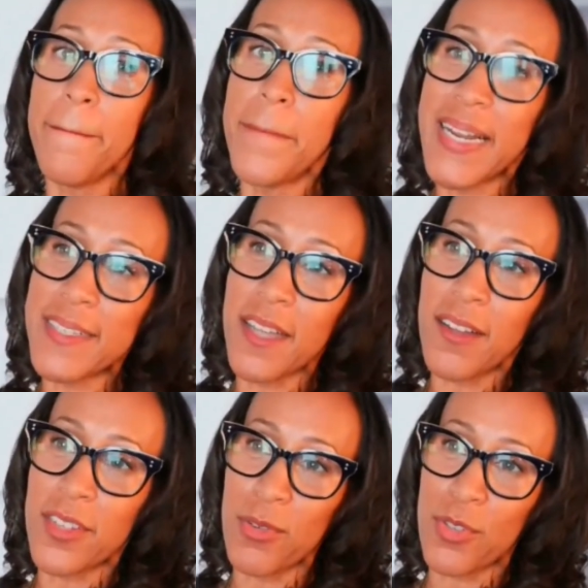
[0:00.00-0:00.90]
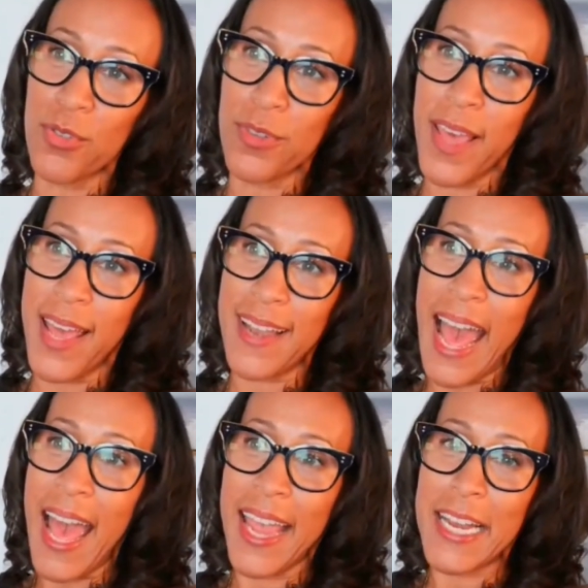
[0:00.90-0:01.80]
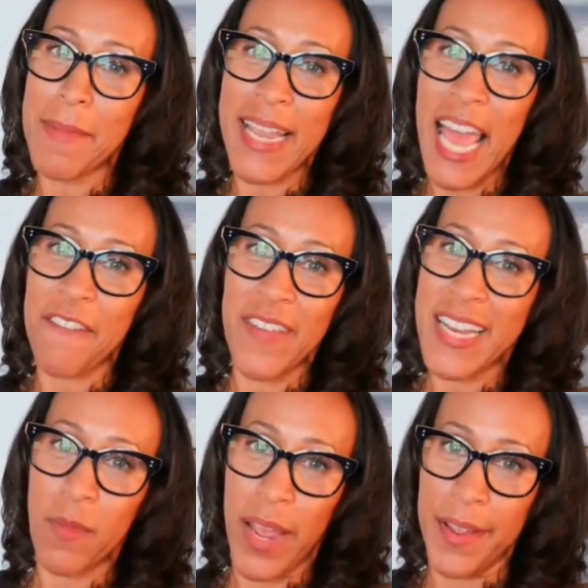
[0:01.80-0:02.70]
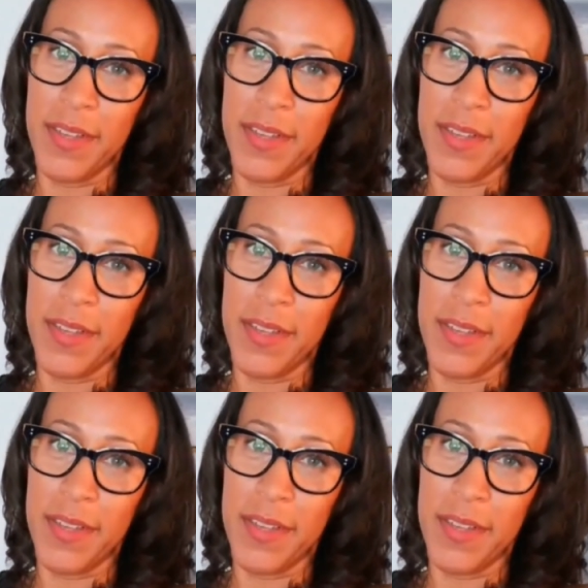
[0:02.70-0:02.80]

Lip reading: But it's also true that I hated my life anyway.